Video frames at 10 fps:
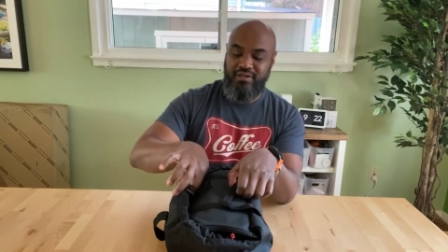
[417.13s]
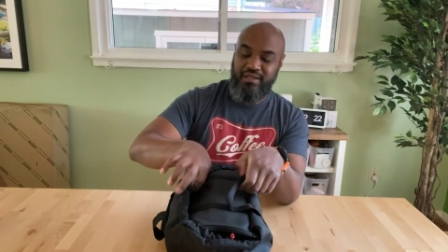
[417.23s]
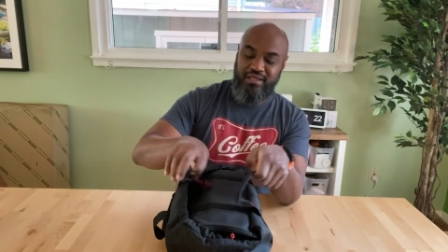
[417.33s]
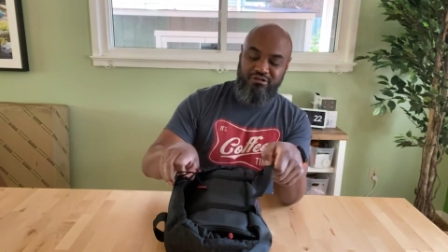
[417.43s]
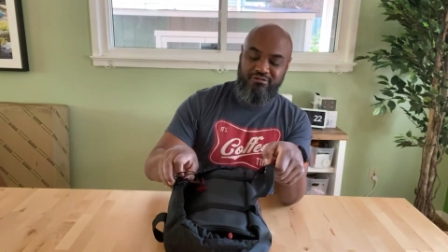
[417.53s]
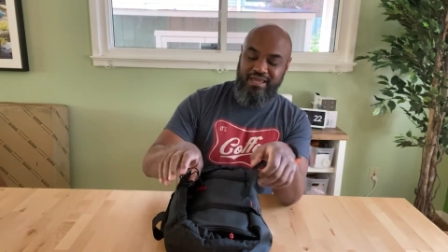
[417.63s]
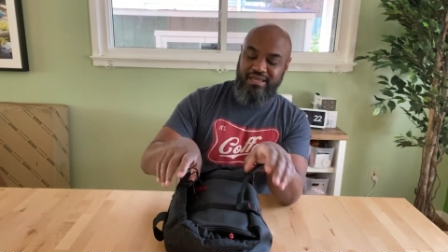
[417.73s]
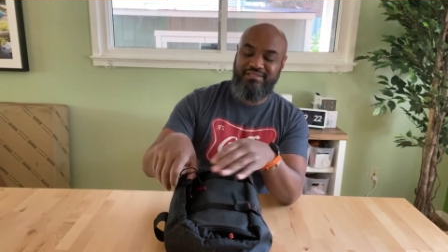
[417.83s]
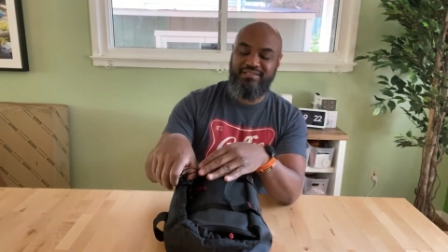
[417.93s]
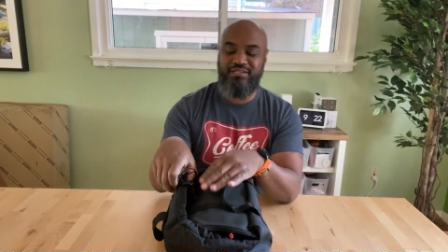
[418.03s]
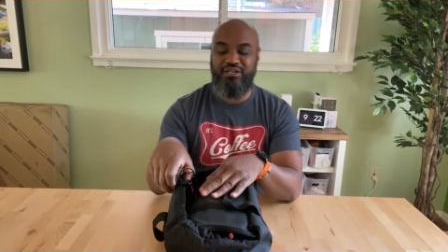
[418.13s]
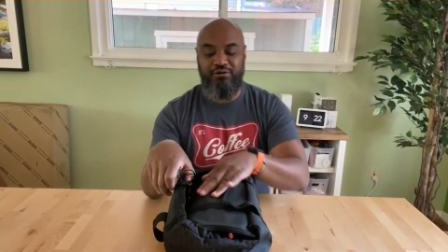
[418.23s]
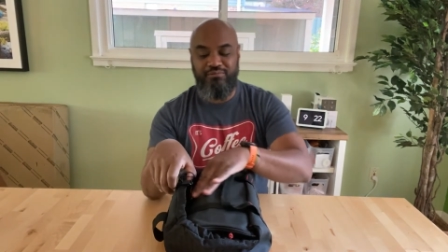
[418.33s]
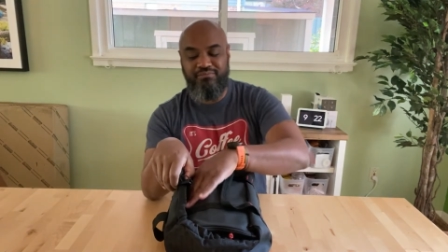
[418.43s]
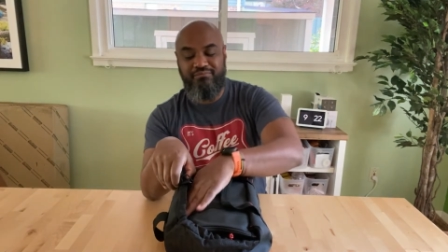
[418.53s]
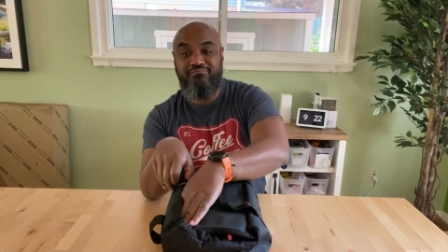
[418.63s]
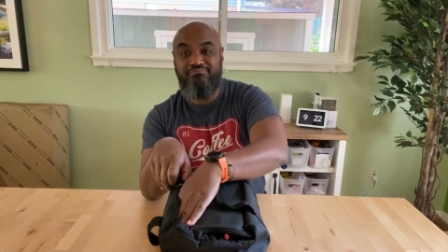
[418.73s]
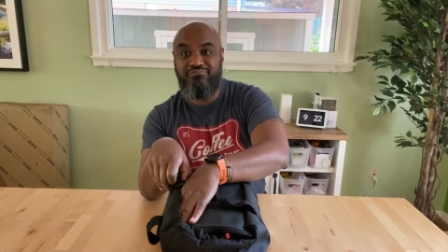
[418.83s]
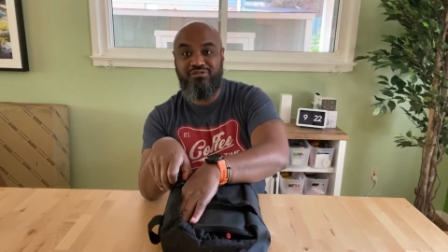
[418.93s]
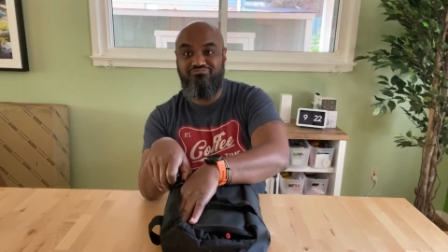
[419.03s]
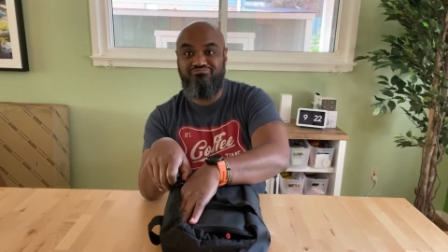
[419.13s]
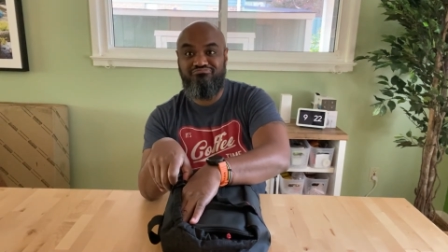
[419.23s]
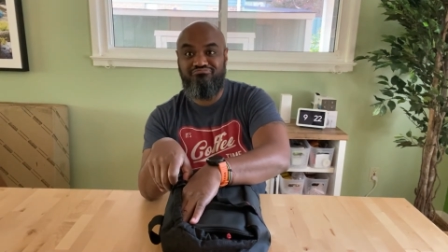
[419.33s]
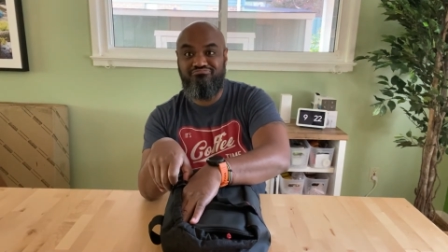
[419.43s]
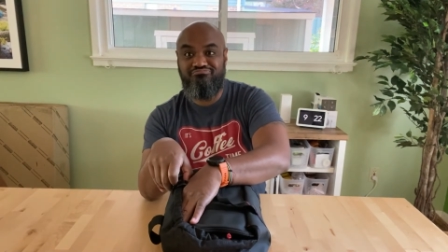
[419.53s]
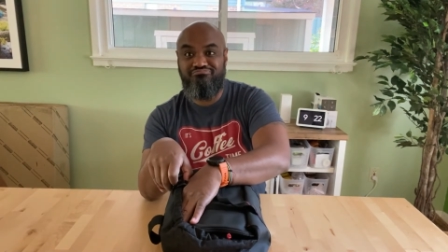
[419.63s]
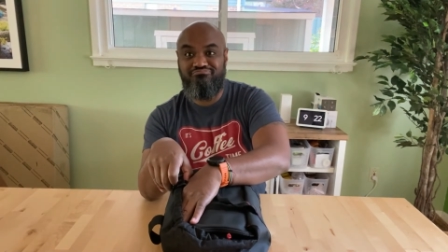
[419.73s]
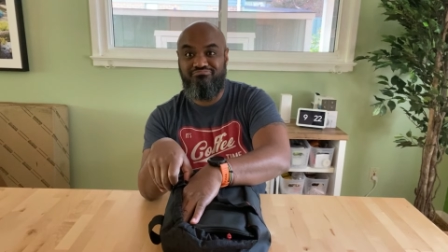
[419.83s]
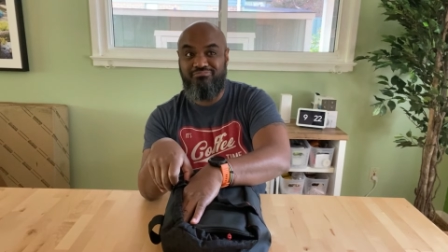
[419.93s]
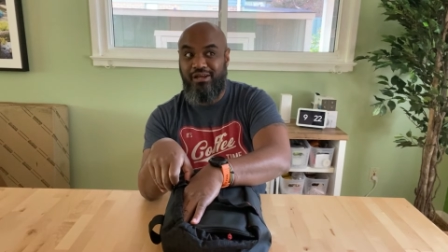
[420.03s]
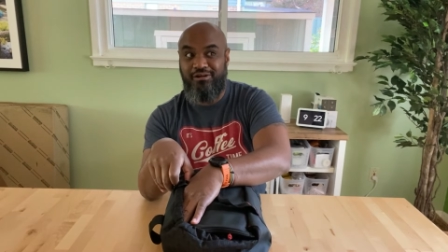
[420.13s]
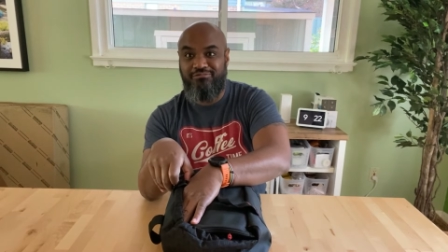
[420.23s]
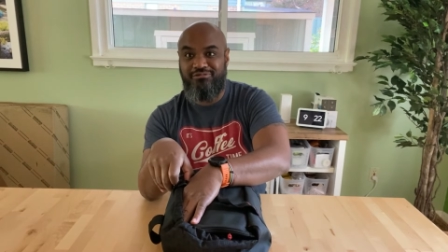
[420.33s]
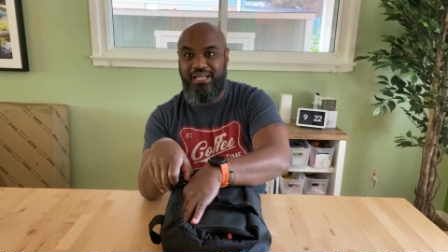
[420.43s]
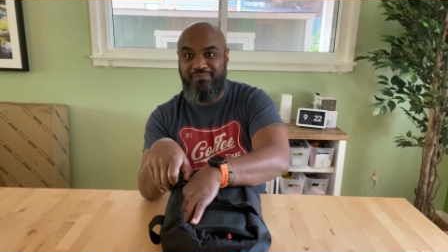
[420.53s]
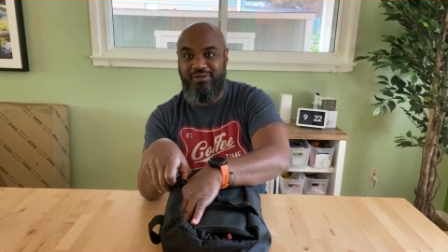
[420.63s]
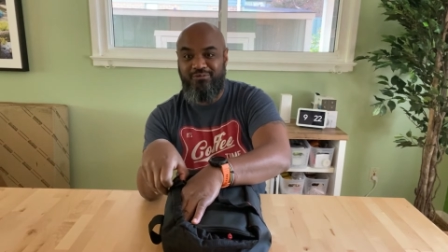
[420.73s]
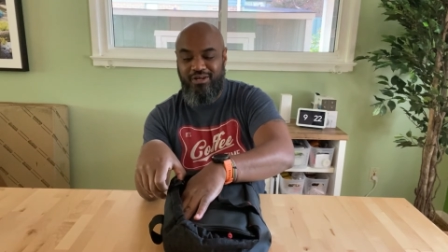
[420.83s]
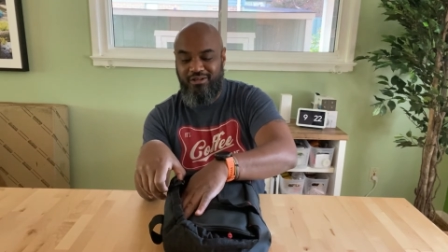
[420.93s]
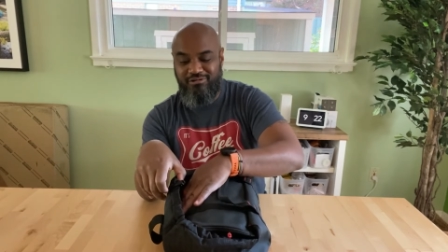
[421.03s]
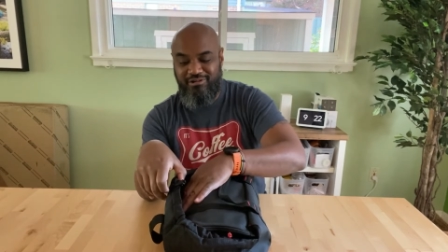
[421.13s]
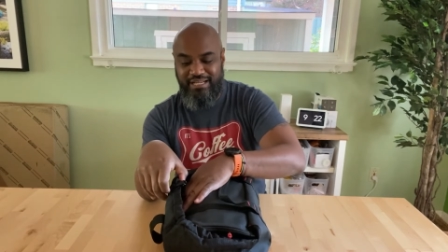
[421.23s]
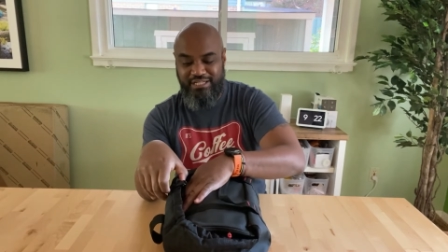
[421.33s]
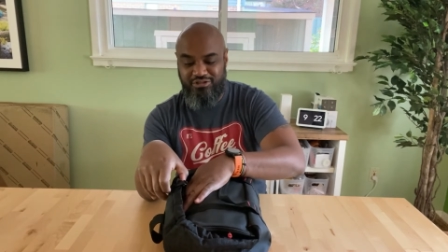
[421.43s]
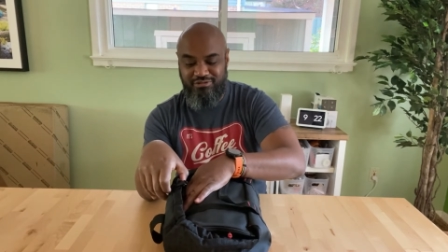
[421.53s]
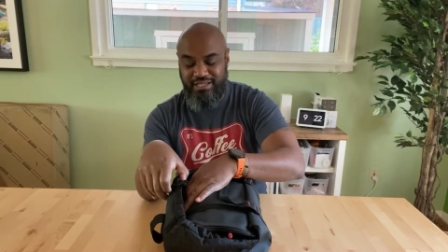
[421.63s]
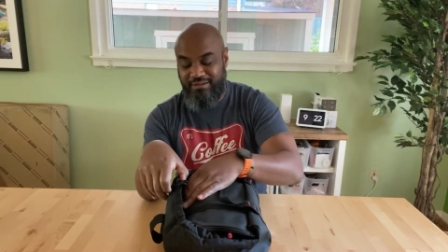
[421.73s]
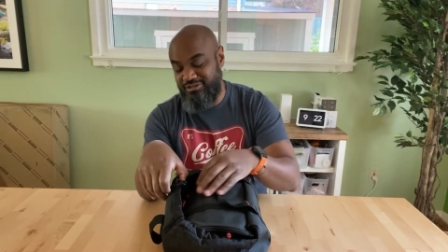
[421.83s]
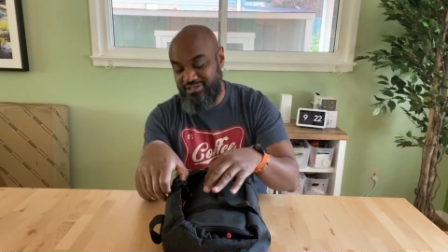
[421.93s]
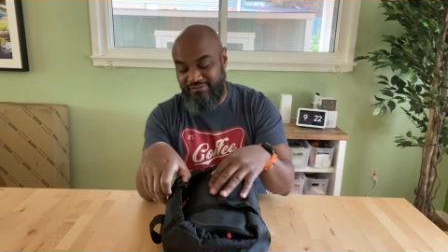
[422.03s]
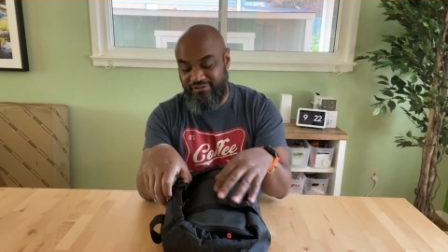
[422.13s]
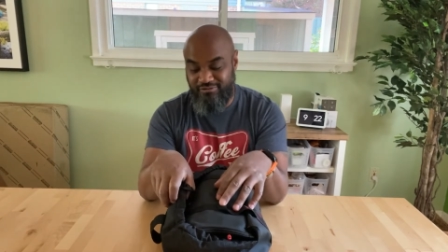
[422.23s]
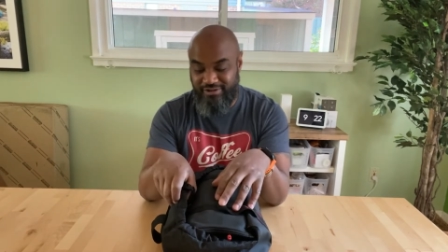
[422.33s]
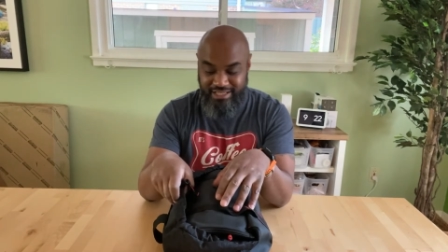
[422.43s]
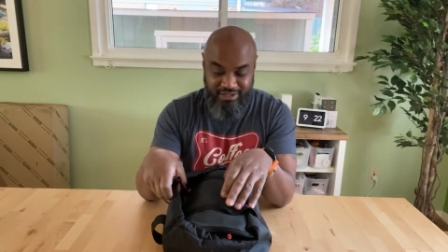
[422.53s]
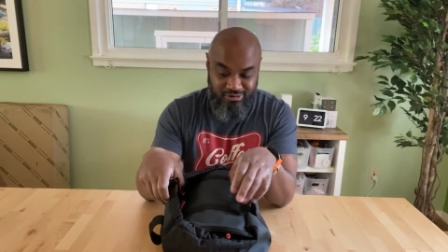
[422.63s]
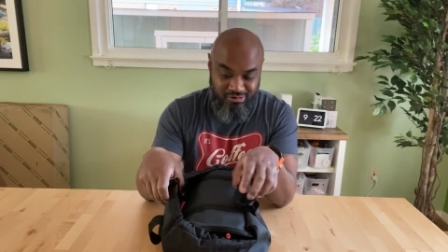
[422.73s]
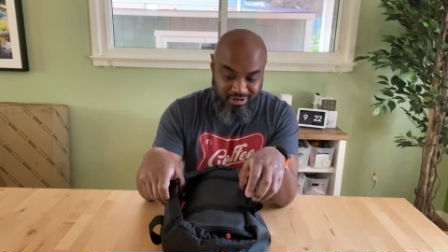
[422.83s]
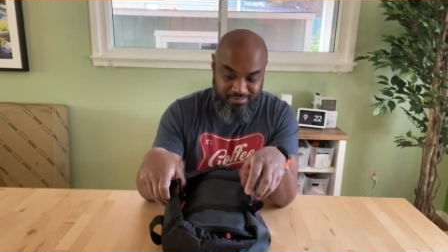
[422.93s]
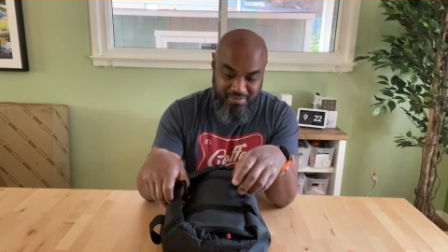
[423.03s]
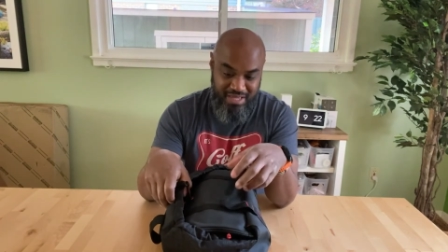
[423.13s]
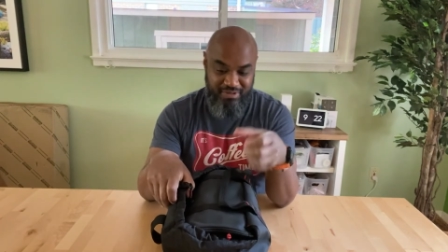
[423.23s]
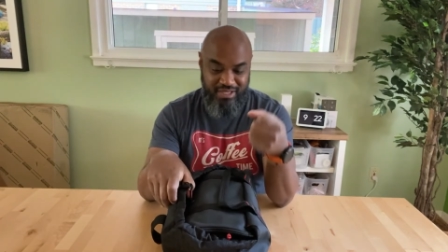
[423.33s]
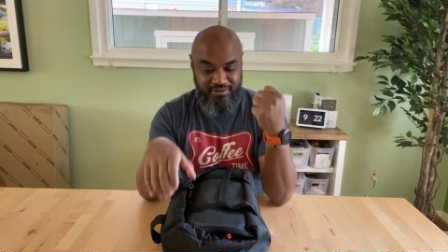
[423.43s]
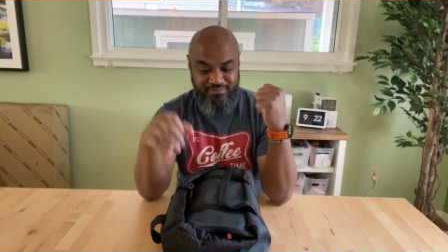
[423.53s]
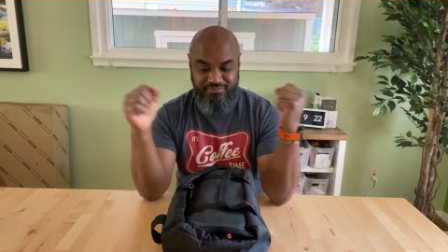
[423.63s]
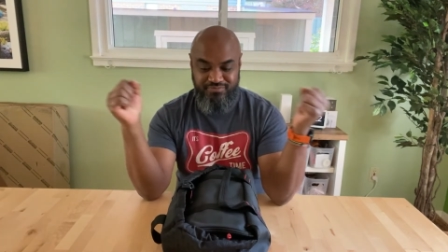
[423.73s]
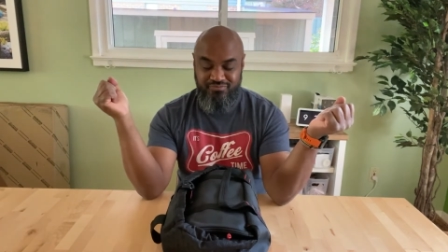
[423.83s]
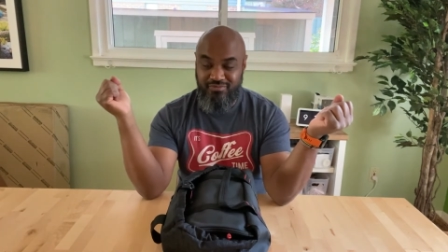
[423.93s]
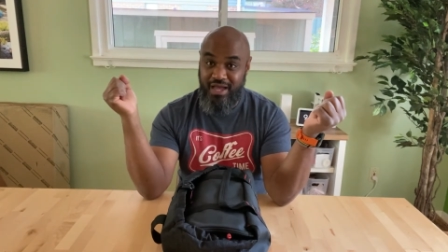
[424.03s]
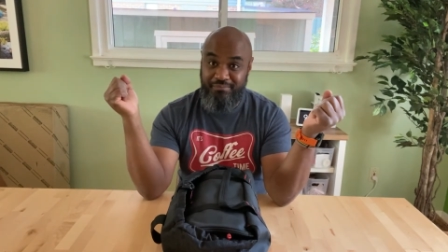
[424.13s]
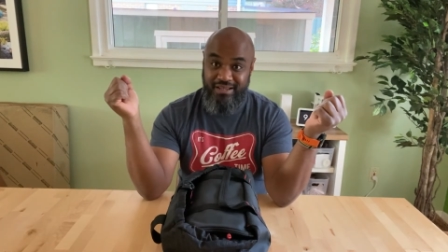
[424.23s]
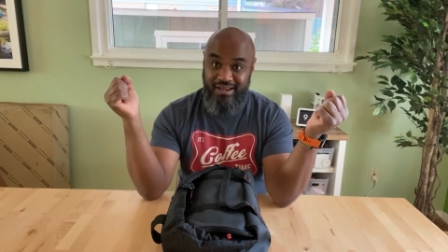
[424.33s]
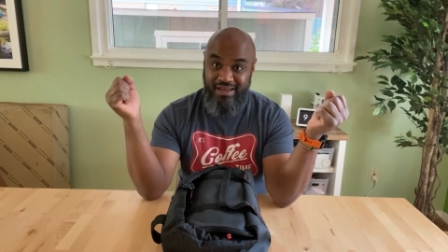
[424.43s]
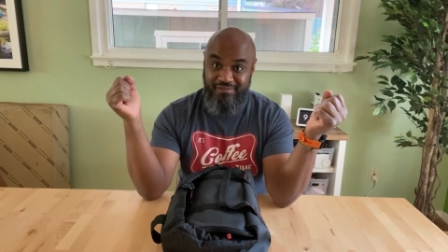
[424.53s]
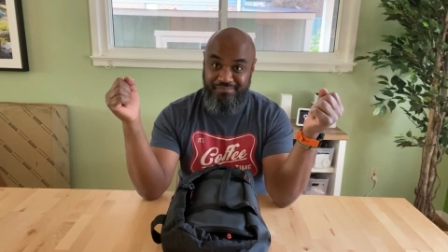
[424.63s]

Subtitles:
And you can, you know, some, I don't know, JB Weld or electrical tape, which I haven't already, or maybe, I mean, I have a